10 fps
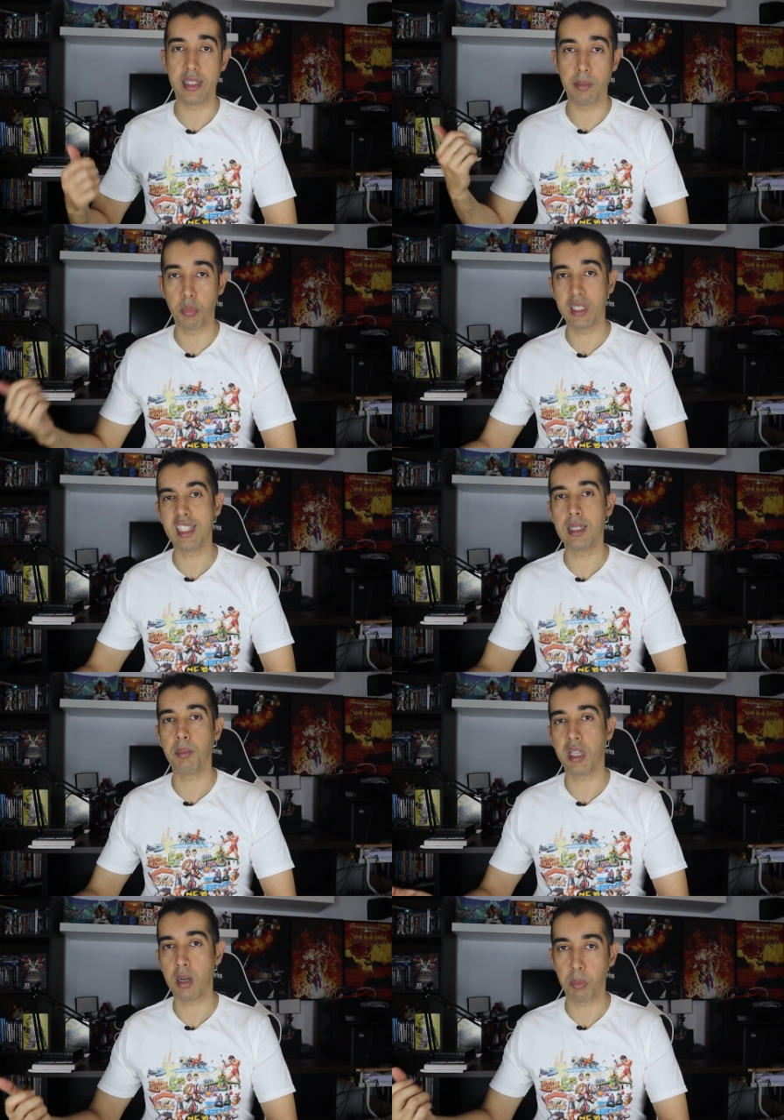and then bringing
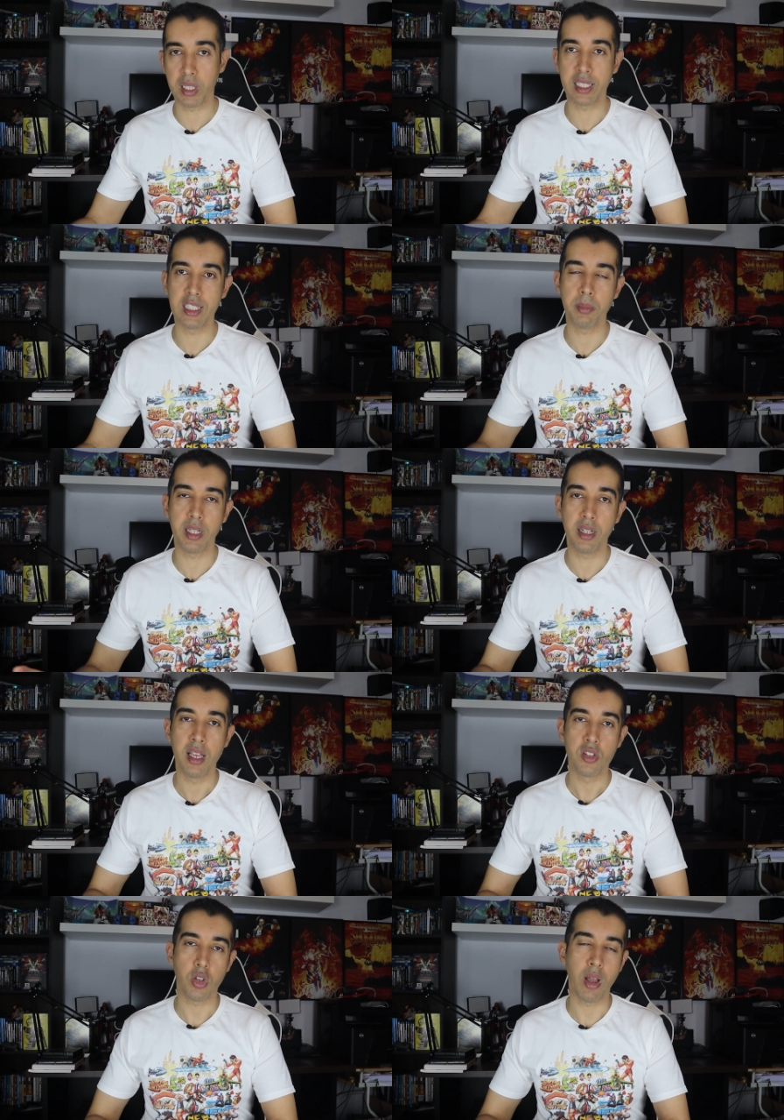them here, plugging them in.
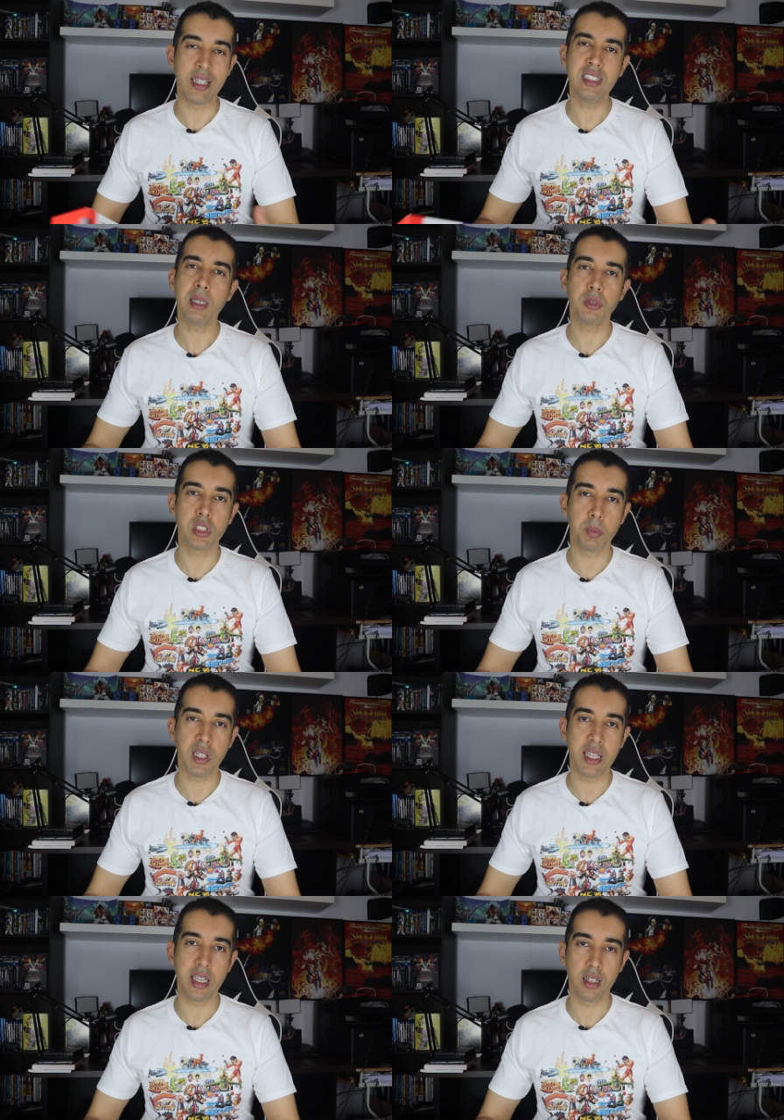So I end up just
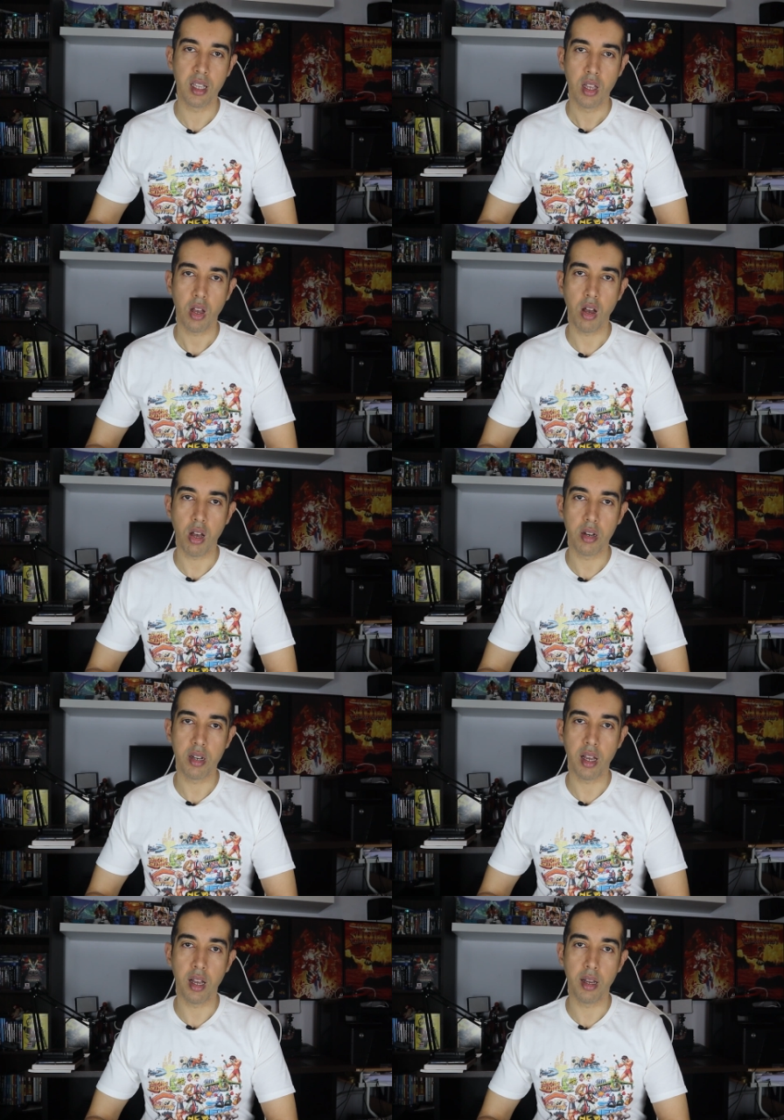playing
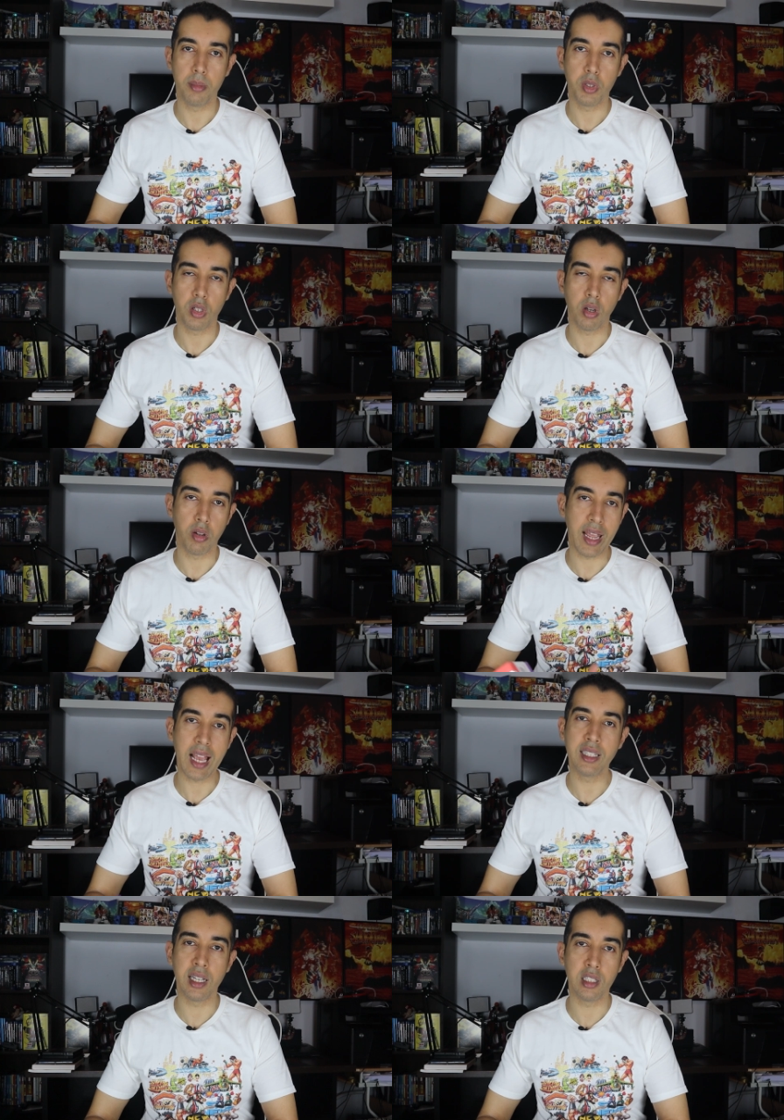on, on
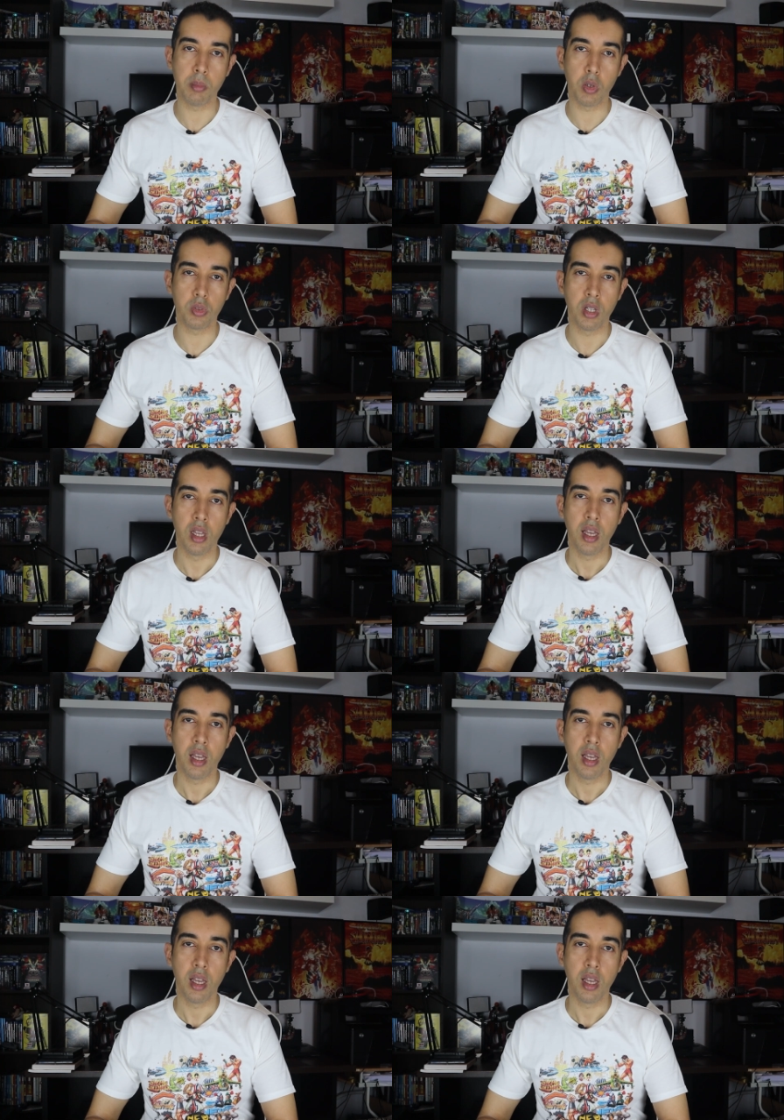handheld mode.